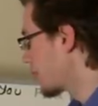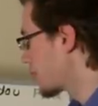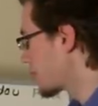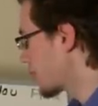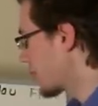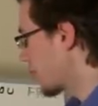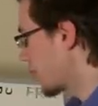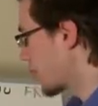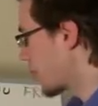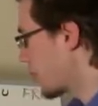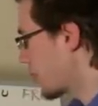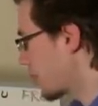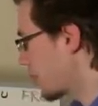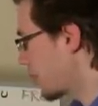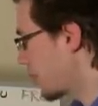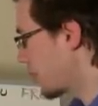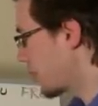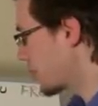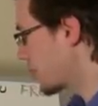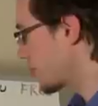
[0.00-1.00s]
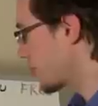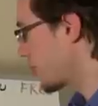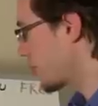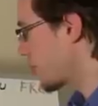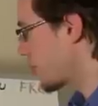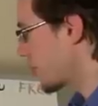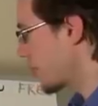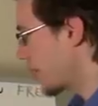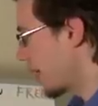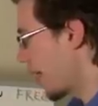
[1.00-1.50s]
So a quarter note is
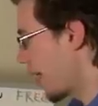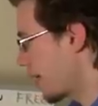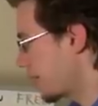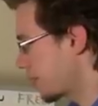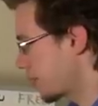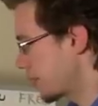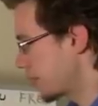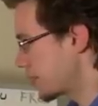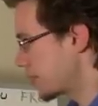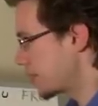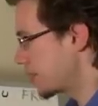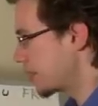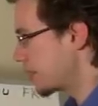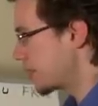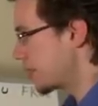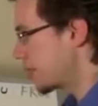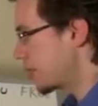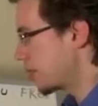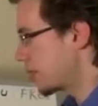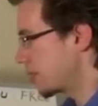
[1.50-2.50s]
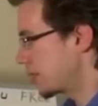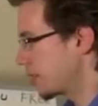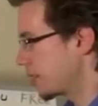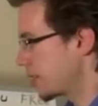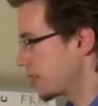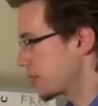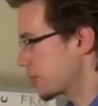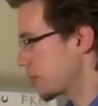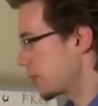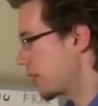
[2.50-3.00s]
4, half note is 2, whole
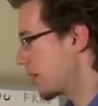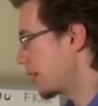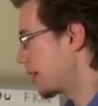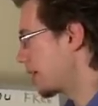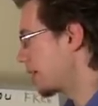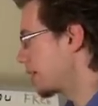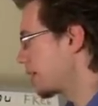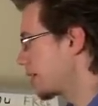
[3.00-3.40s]
note is 1.